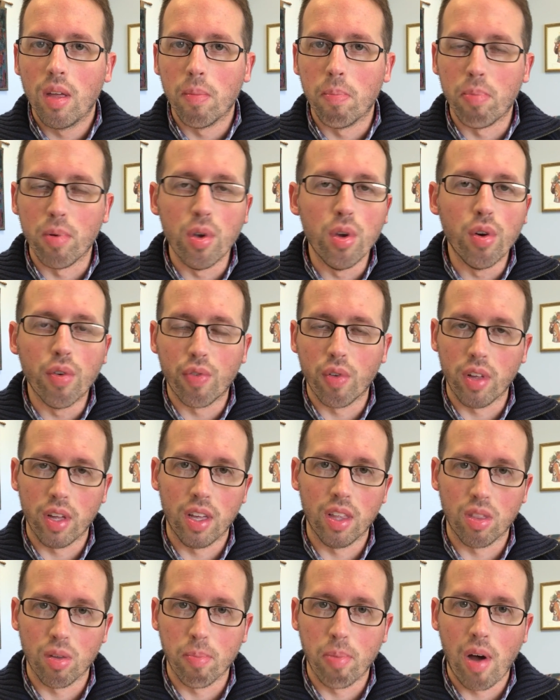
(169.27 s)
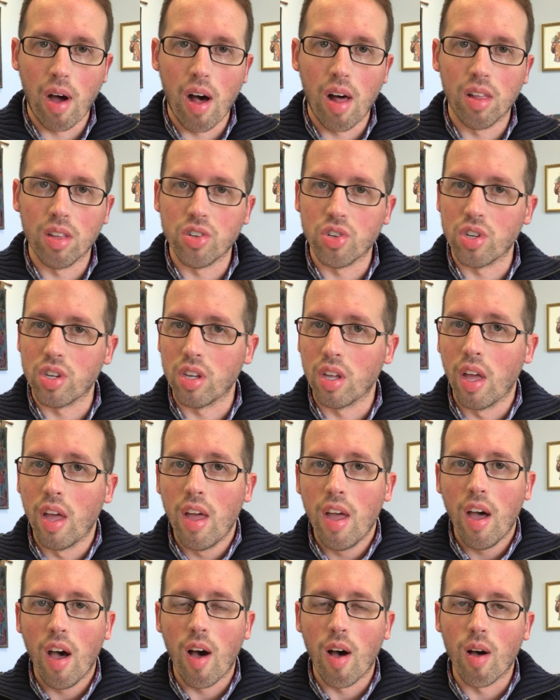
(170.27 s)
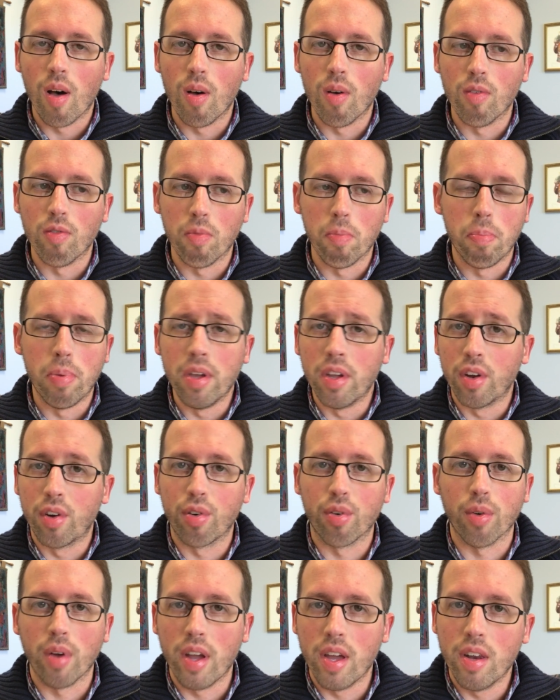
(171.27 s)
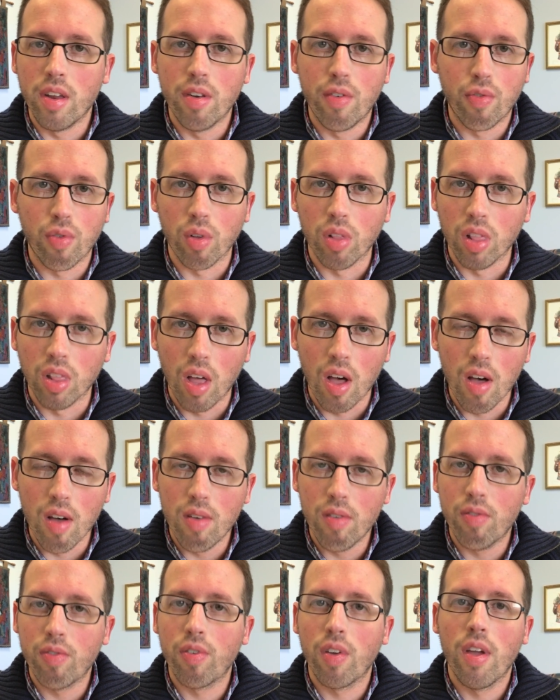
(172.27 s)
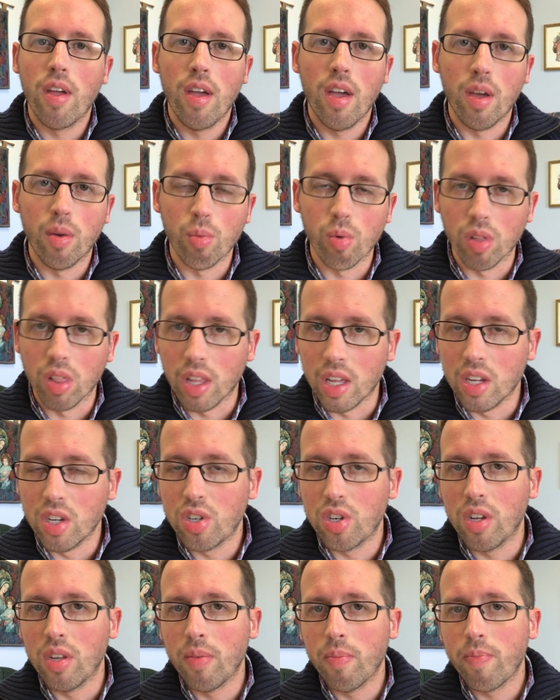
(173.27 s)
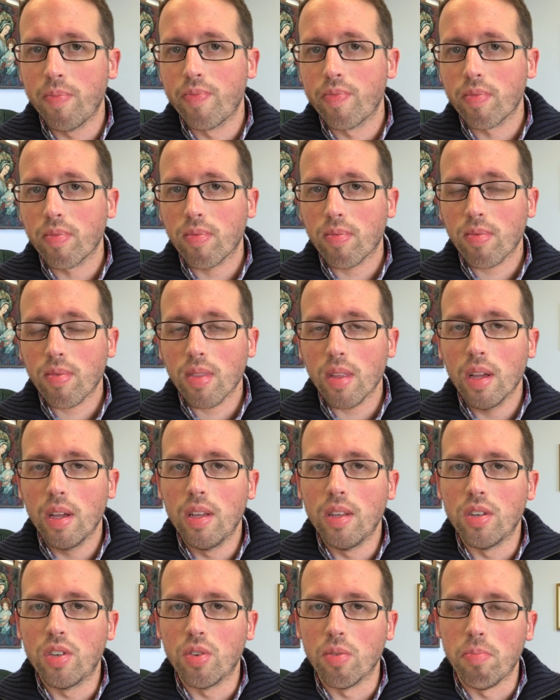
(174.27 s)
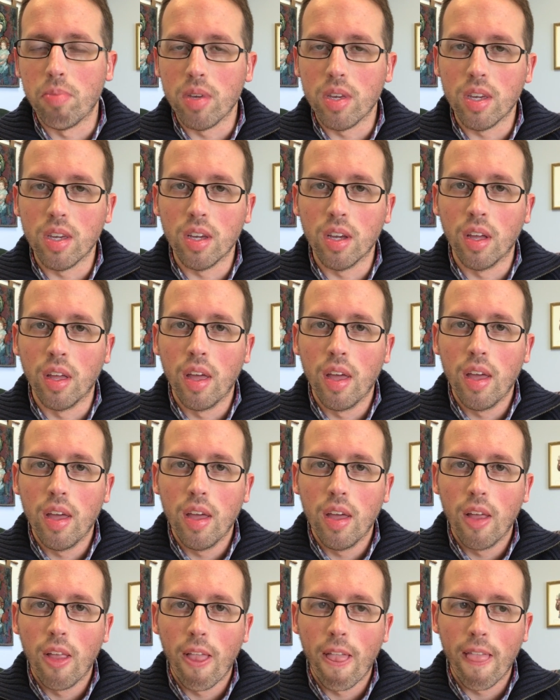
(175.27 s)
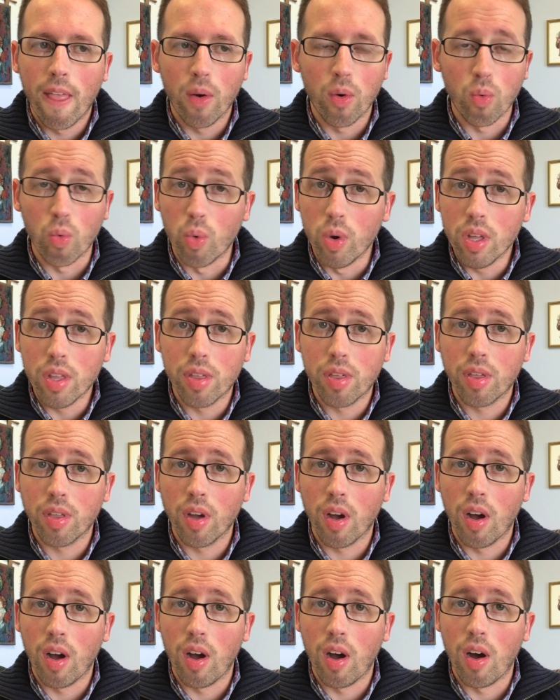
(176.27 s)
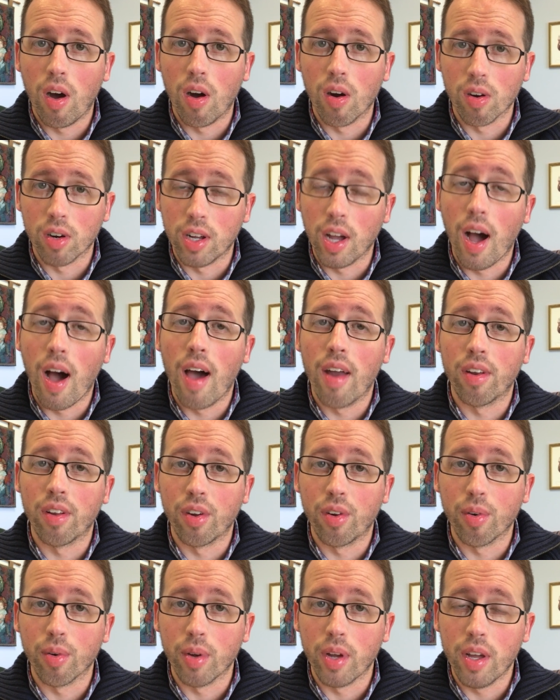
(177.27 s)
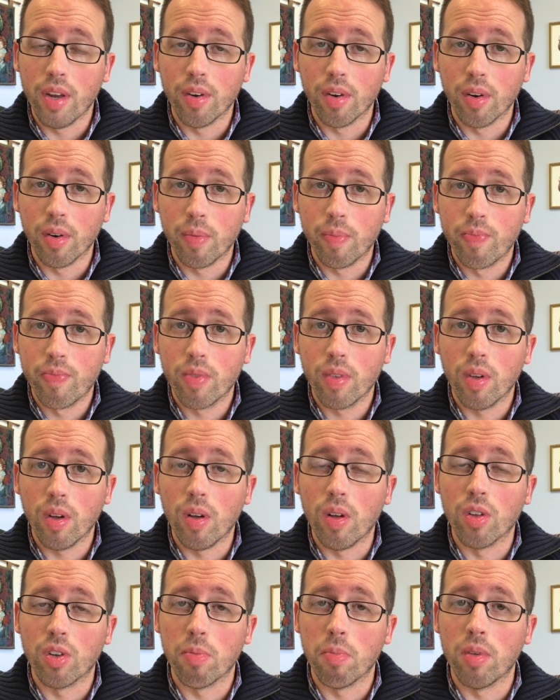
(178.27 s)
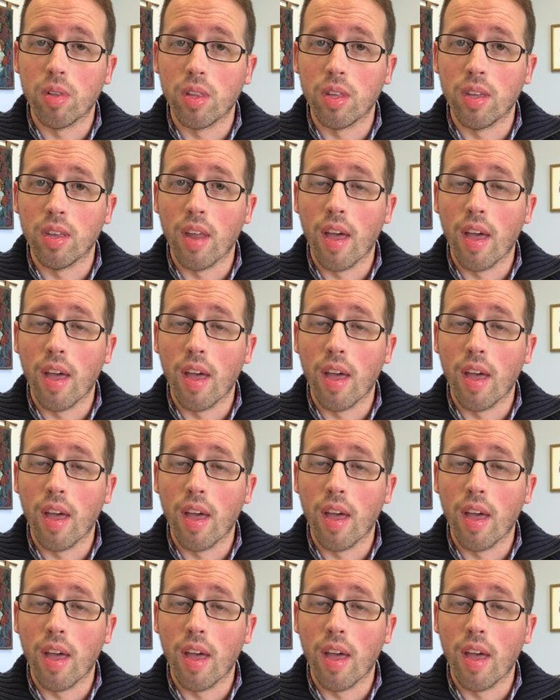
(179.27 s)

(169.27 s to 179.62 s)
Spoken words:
beautiful anthropology of being created for love and relation, and to be with our God and Creator ultimately in